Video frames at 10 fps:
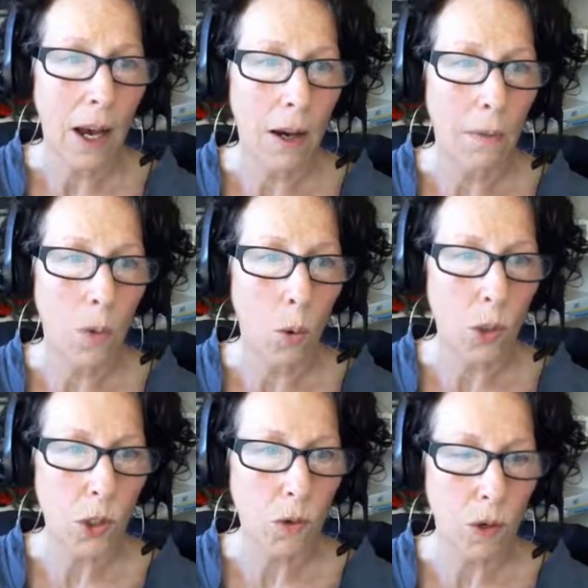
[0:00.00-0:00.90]

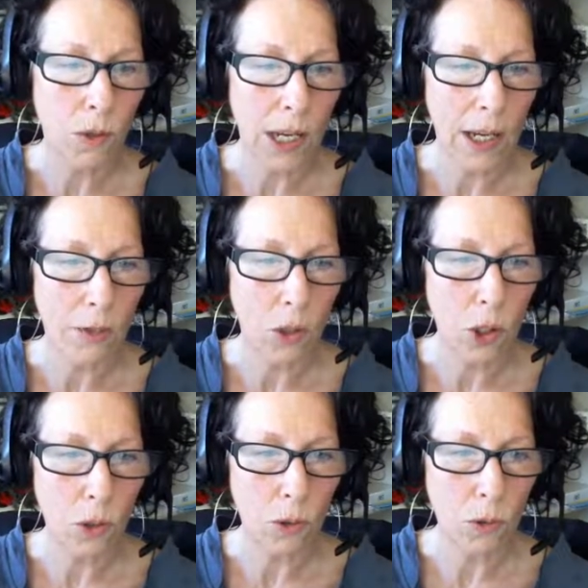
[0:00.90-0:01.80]
or scroll down
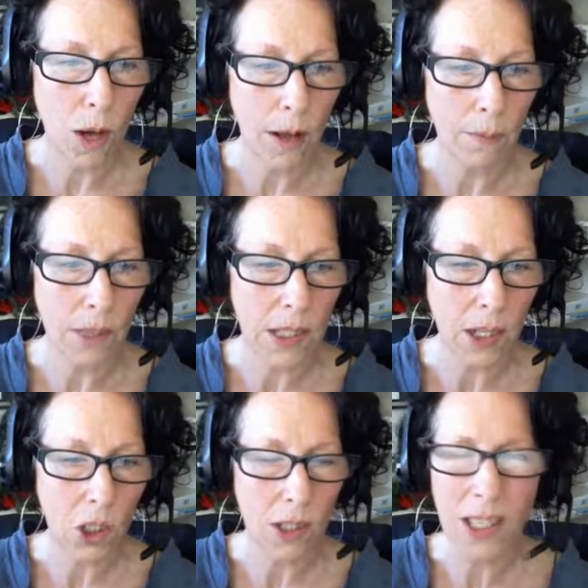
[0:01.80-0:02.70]
to
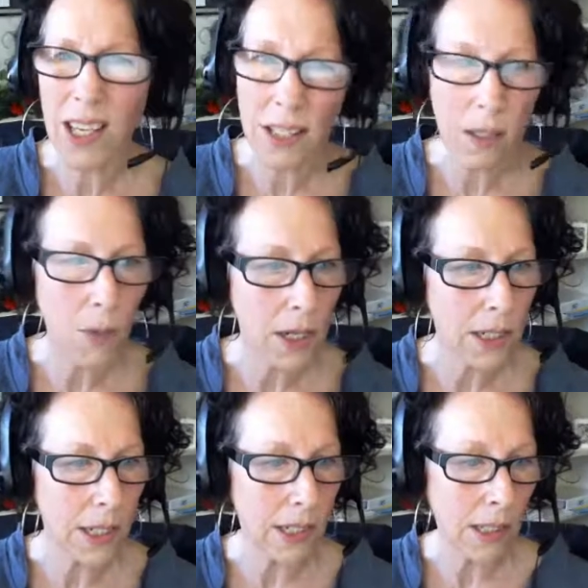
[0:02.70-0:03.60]
sections and get some
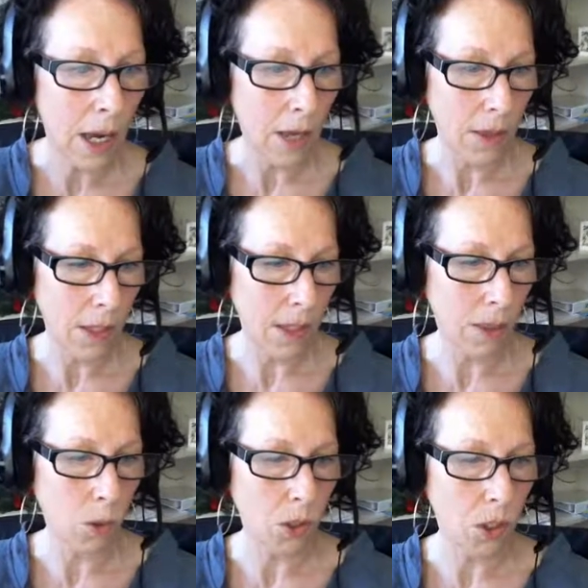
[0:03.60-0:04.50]
ideas.
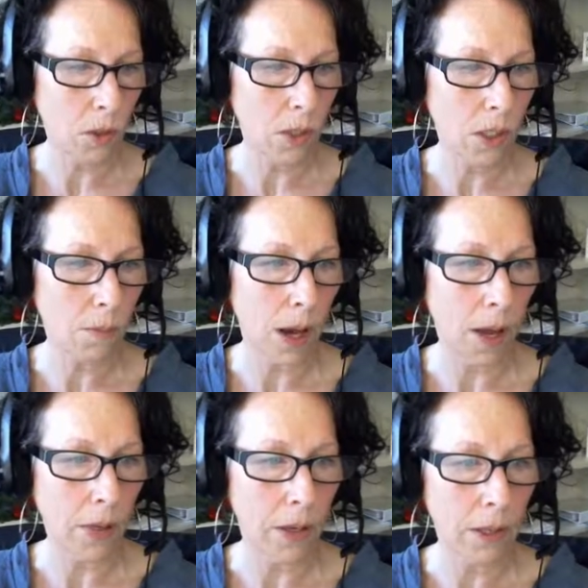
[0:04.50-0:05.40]
There's also some
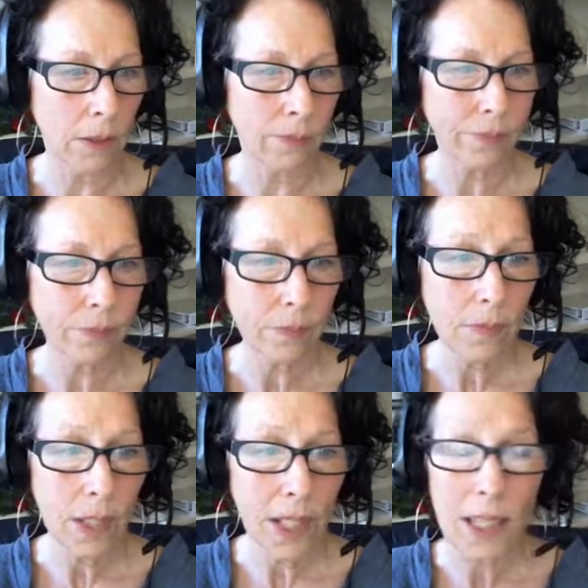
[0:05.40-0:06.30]
other
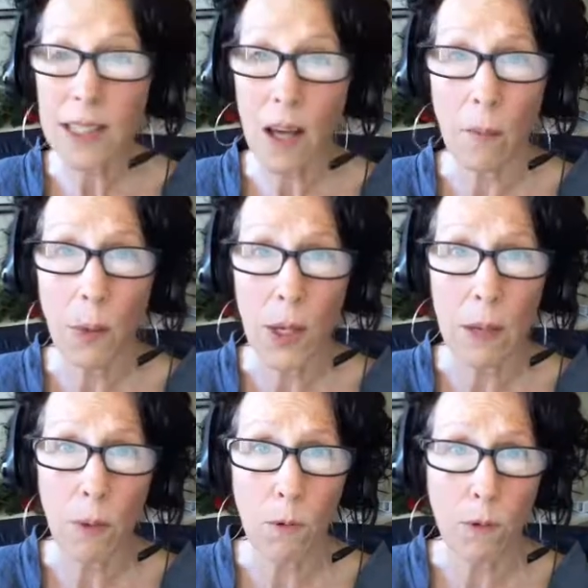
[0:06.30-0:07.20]
example
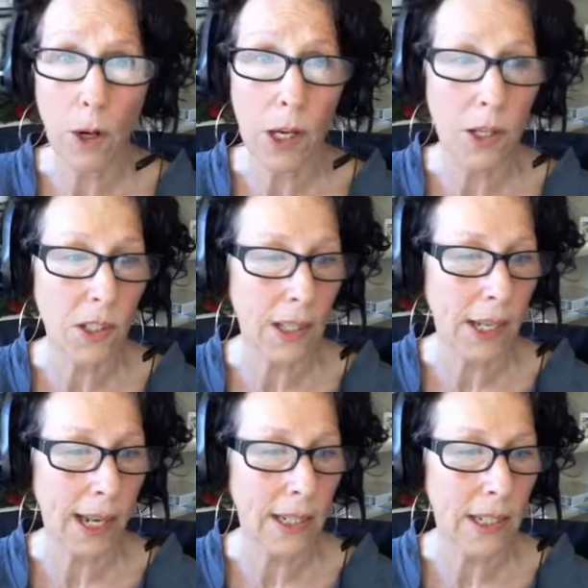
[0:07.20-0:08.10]
ePortfolios are
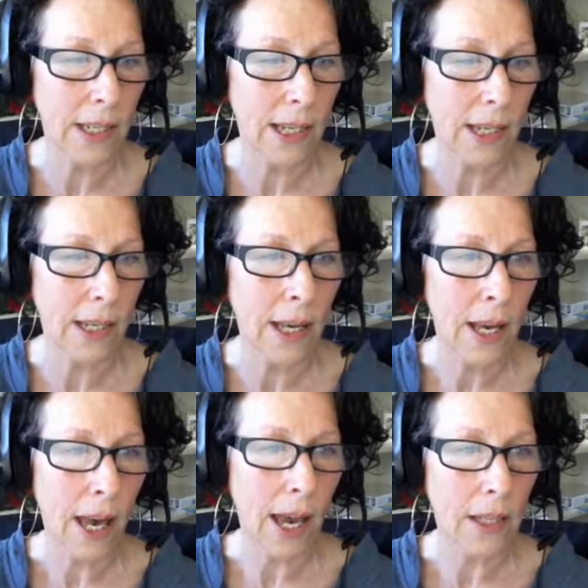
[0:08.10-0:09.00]
collected here,
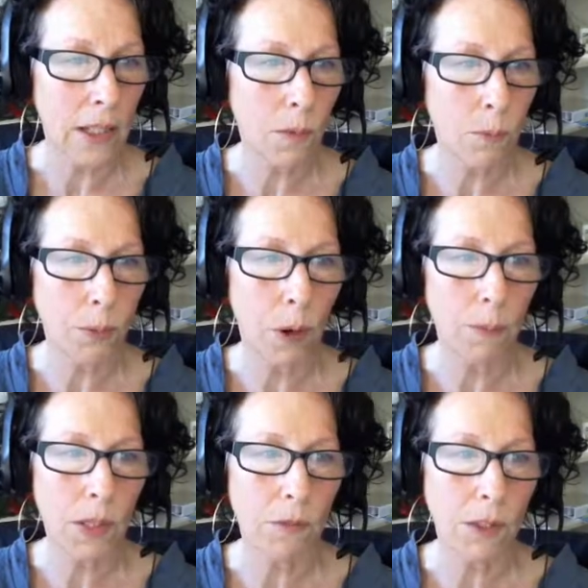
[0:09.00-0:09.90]
and some
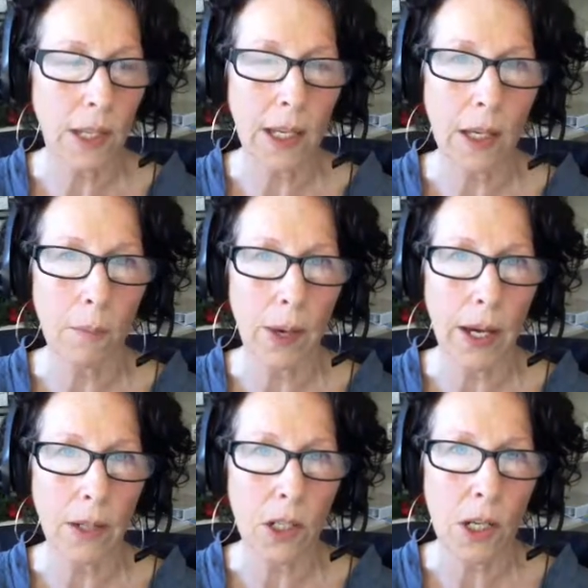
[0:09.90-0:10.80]
prompts for thinking
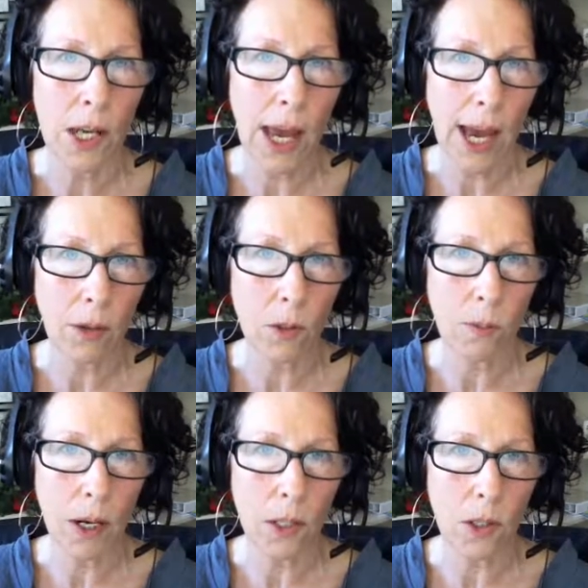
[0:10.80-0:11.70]
about how
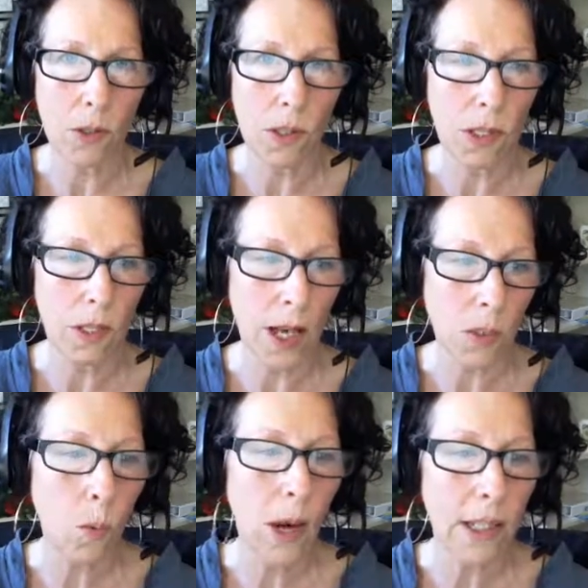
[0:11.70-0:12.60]
you might use it,
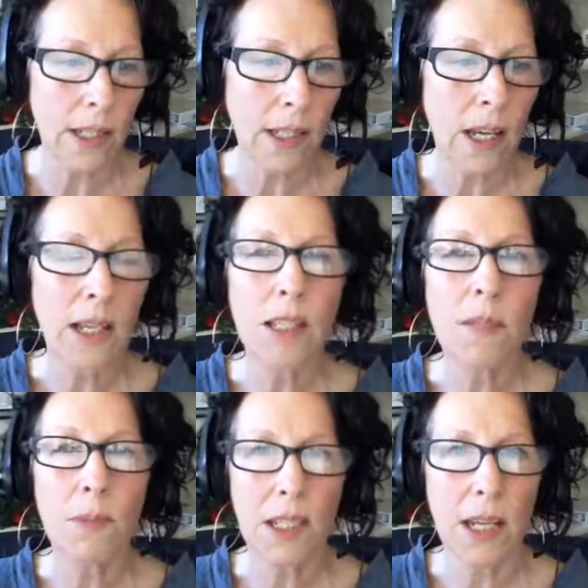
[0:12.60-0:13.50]
as well as
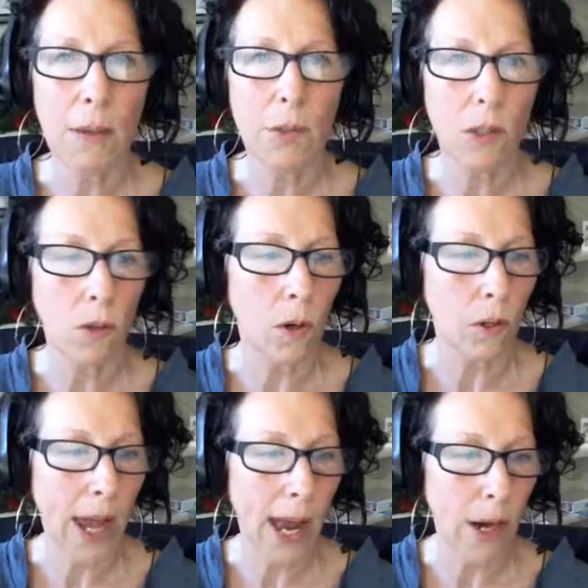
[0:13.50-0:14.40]
some steps
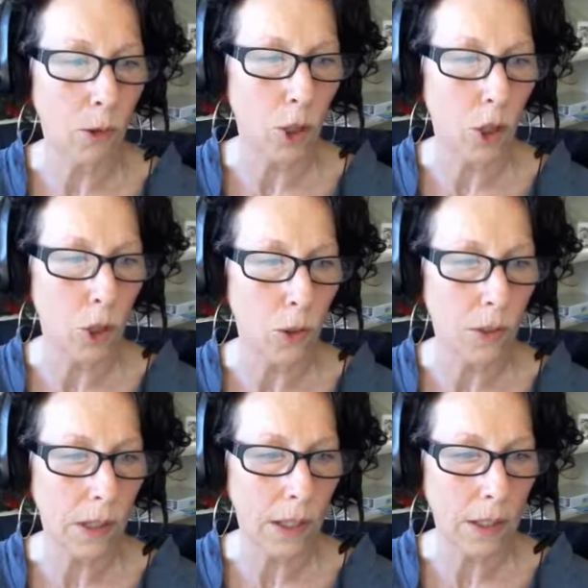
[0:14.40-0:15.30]
on how to
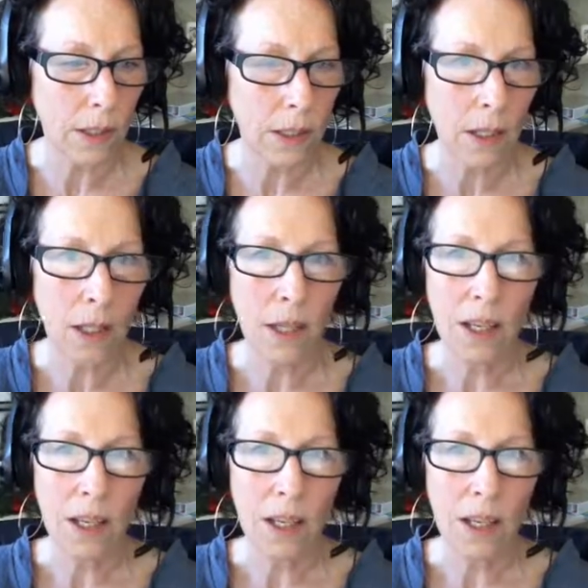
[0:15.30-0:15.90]
do things.